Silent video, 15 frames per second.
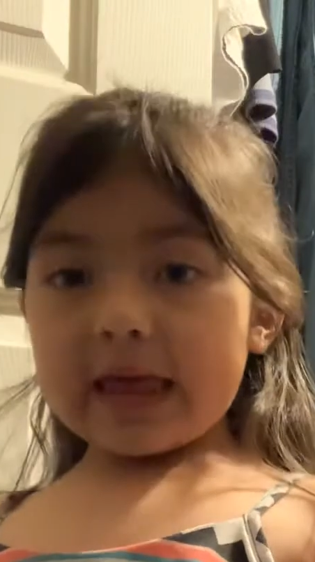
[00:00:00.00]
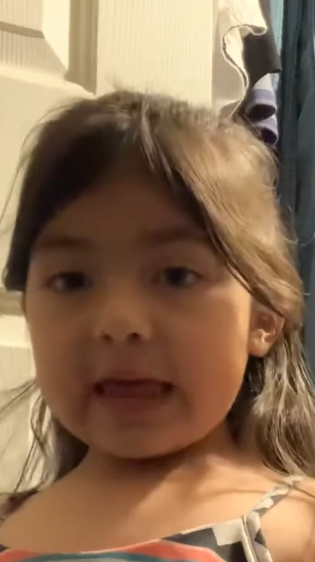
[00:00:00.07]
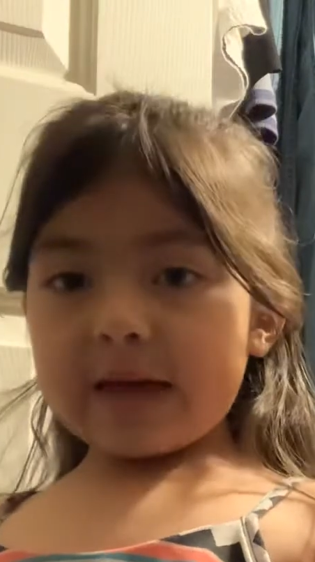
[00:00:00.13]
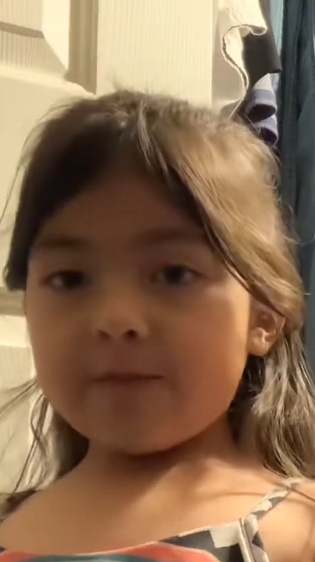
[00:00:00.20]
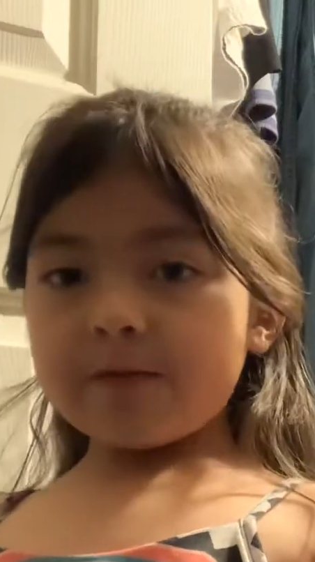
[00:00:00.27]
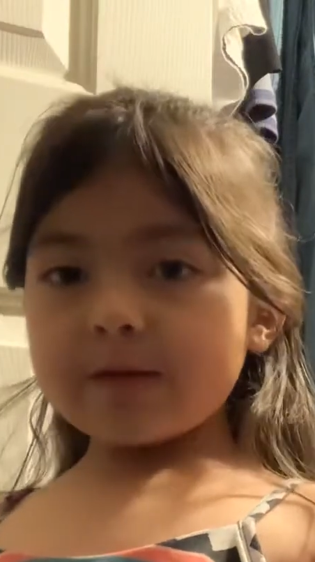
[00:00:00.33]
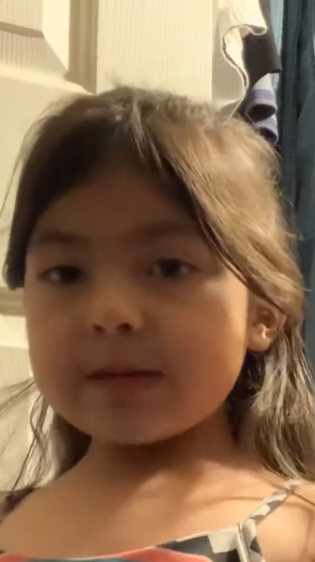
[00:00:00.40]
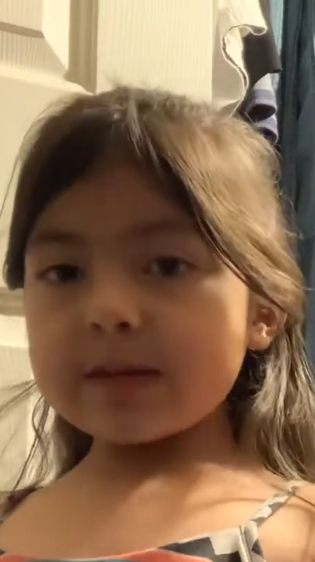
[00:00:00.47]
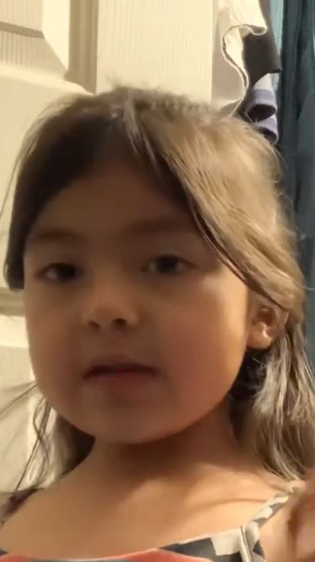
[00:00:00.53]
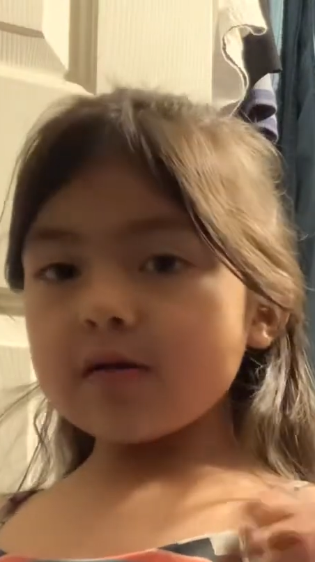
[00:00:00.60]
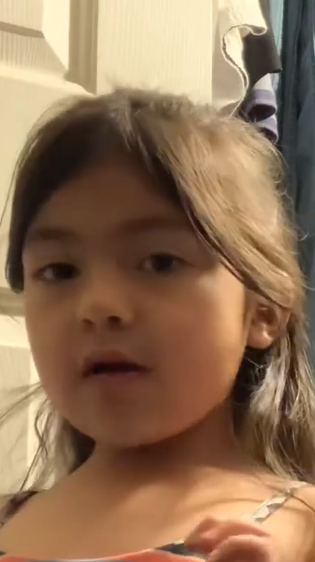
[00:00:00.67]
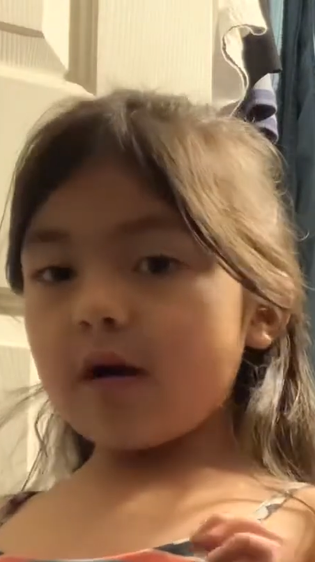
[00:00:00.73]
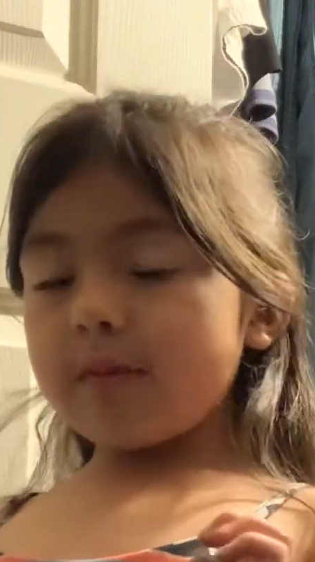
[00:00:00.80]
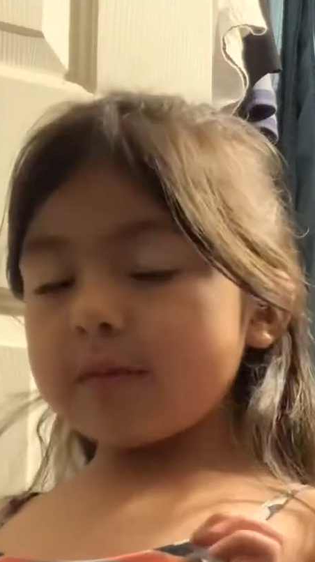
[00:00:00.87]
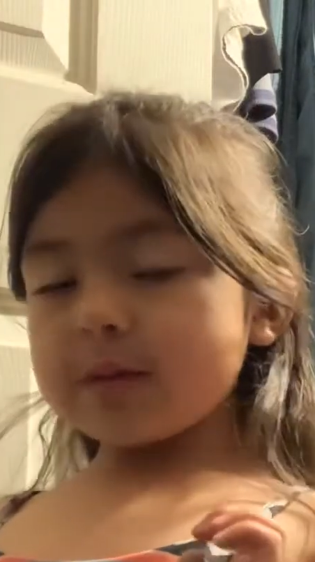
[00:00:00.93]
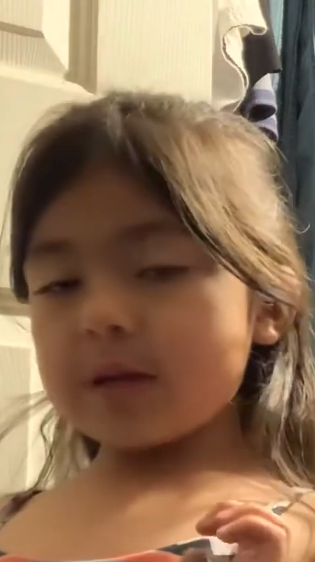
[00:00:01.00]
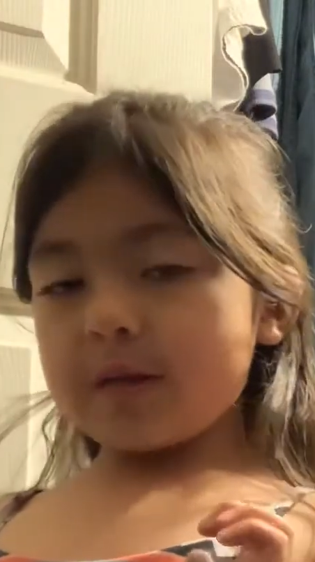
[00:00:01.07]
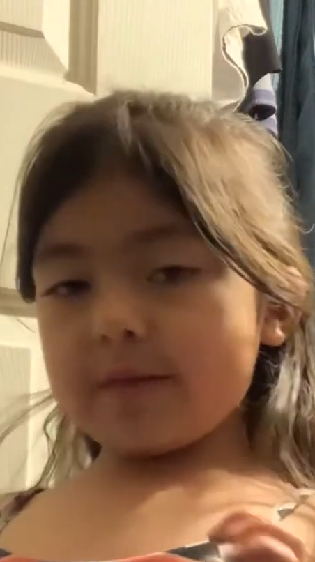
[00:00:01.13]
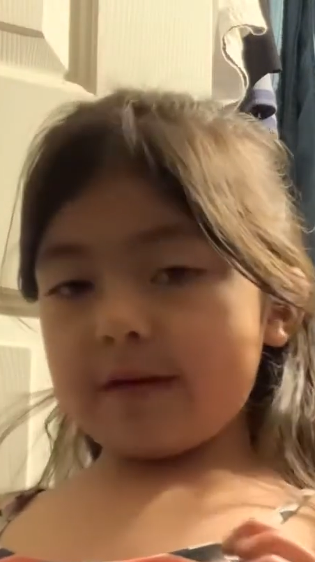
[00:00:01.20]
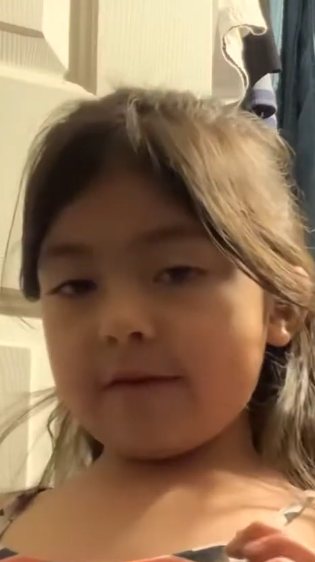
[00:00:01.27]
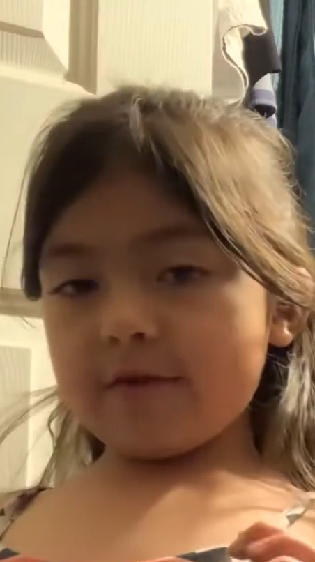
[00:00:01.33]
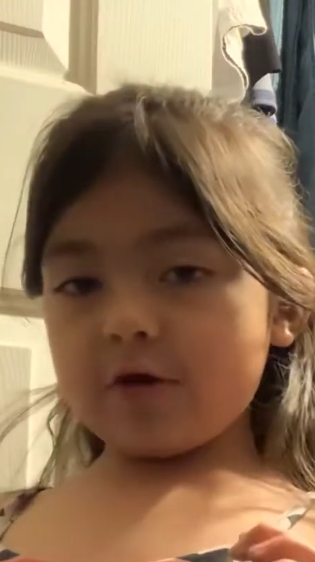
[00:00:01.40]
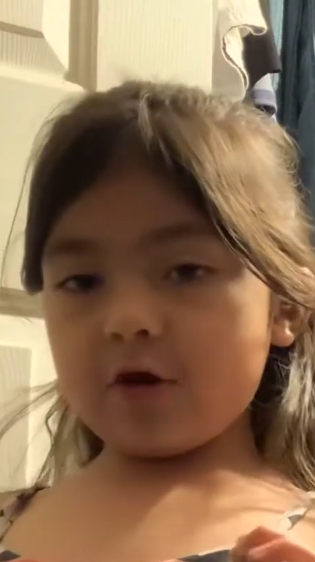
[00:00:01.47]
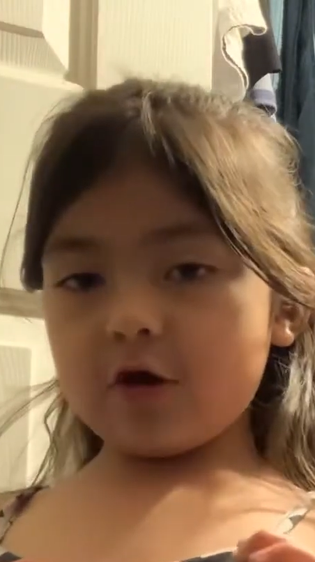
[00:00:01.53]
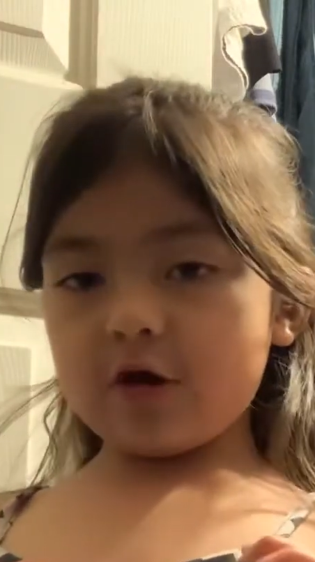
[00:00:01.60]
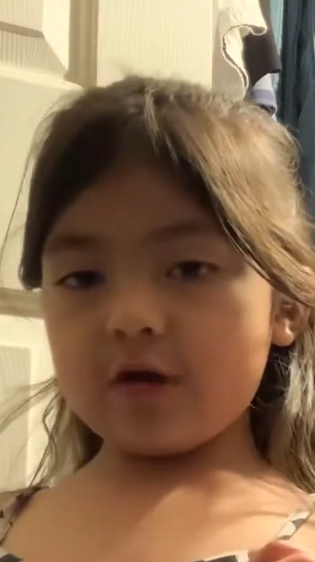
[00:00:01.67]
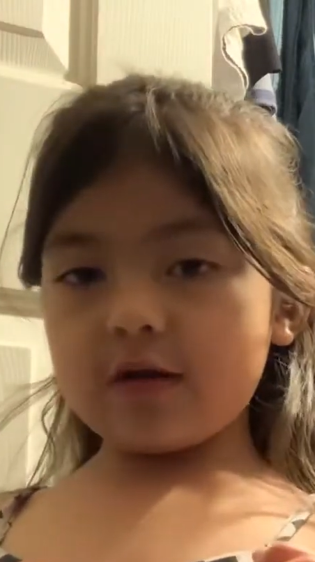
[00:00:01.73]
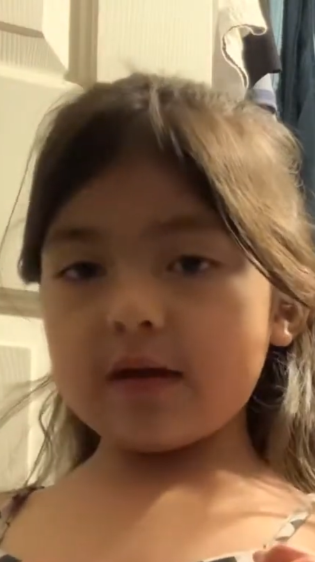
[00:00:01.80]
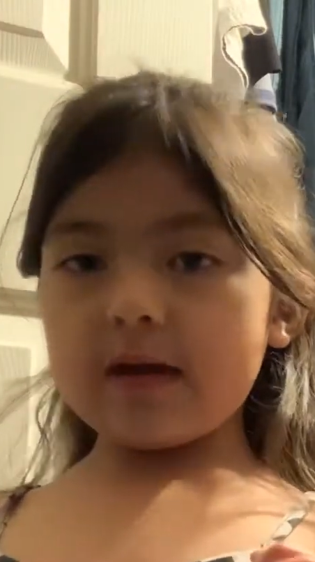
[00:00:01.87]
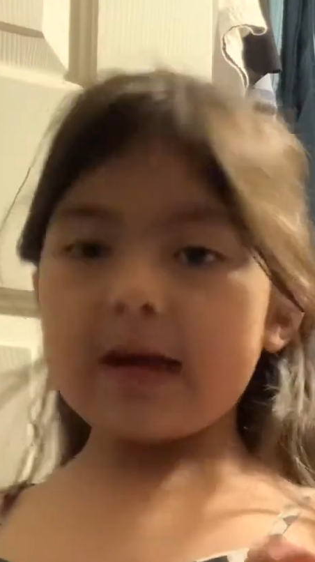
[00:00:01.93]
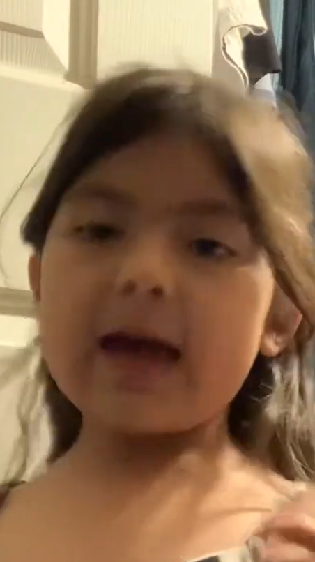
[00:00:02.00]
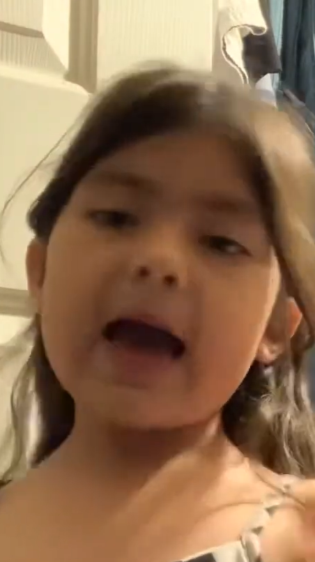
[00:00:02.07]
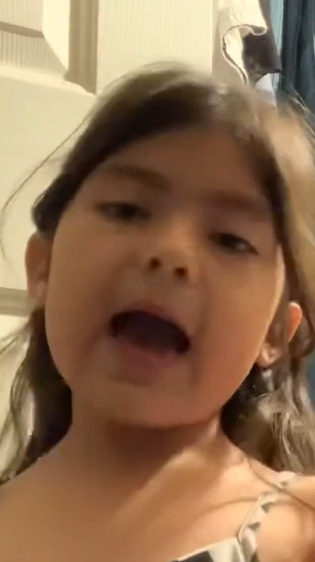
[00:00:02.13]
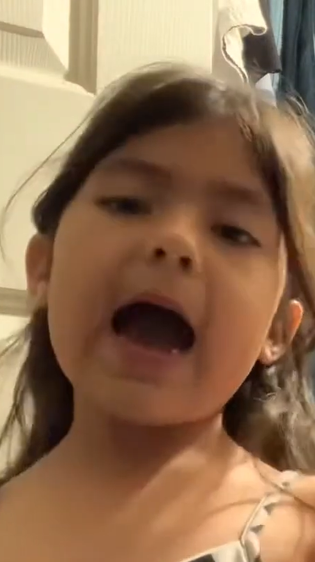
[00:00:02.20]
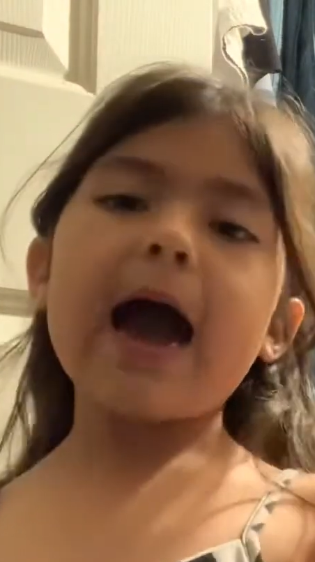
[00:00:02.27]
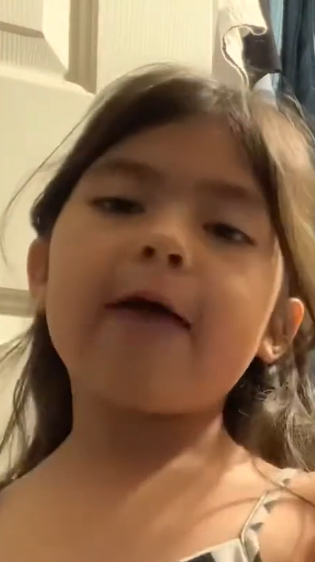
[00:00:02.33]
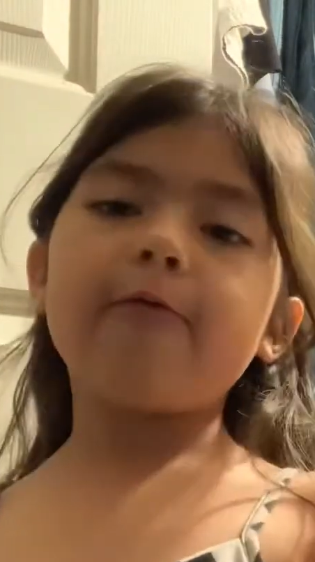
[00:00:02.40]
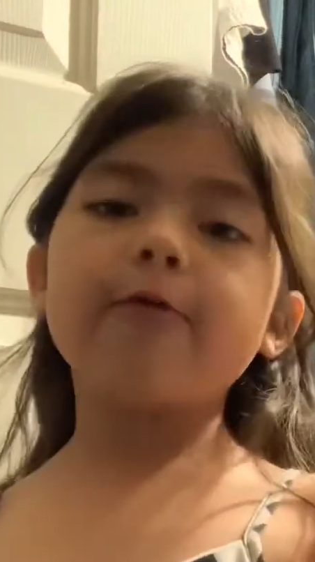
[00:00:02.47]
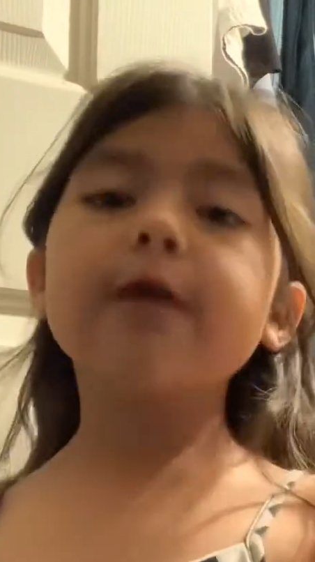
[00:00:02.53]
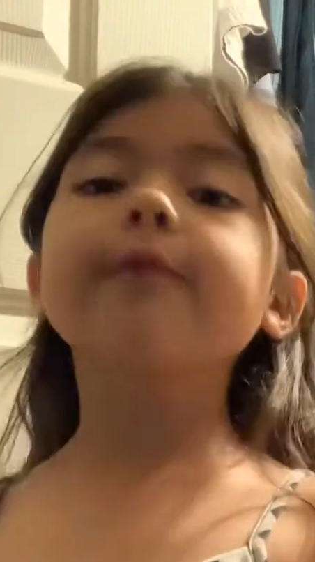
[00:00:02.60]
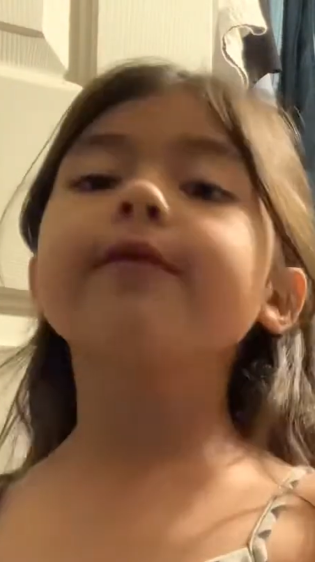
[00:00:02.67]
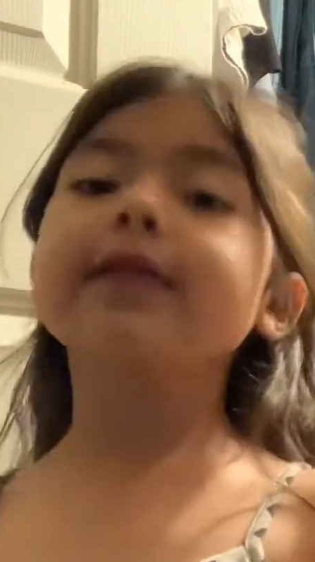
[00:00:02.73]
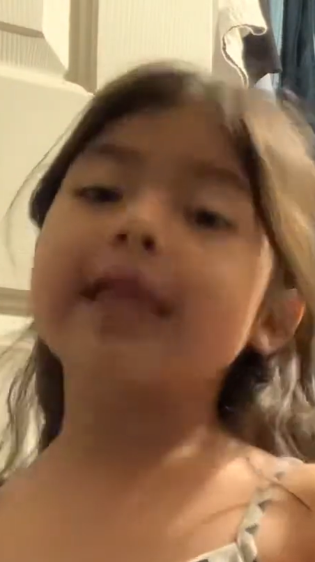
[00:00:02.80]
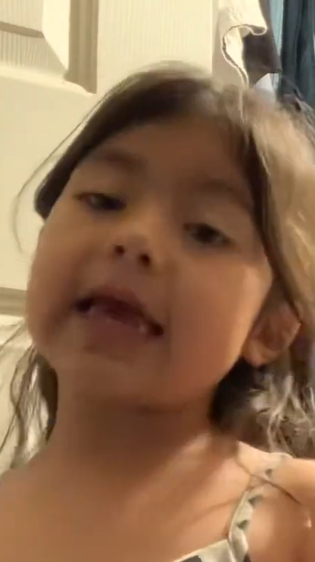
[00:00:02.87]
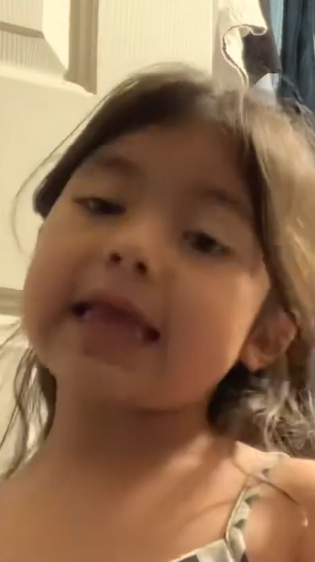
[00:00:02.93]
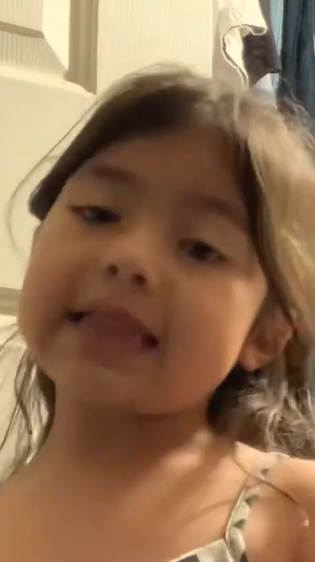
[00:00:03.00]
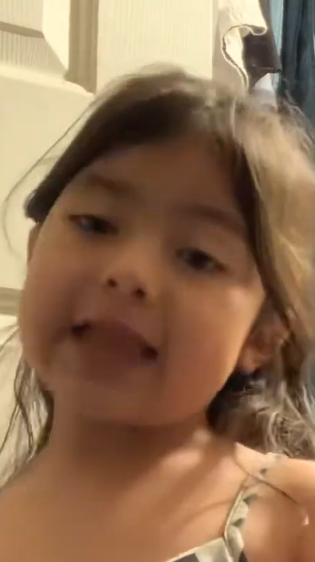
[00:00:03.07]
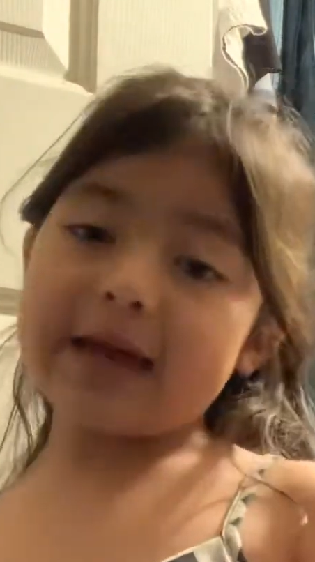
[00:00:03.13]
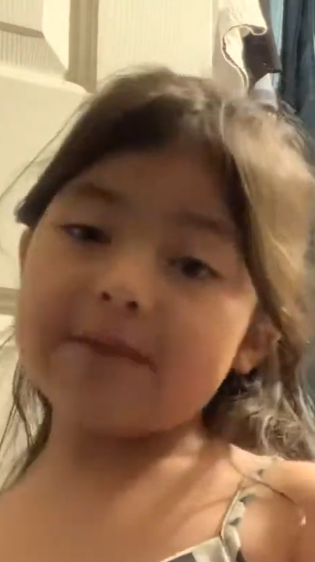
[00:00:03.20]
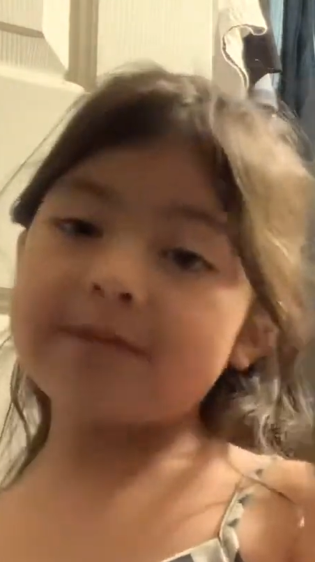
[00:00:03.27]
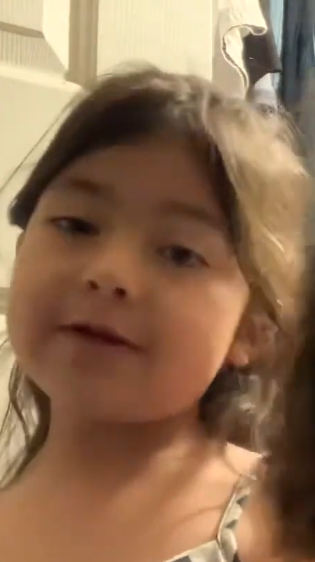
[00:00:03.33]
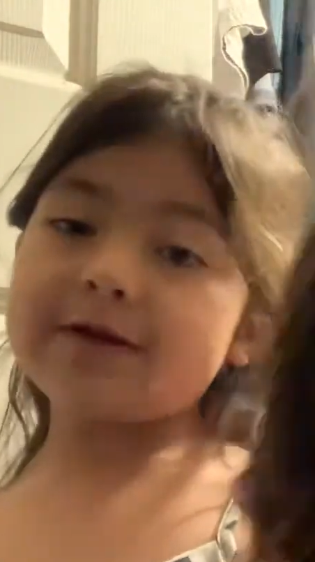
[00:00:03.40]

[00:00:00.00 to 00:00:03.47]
if we see the comments are very good we will like them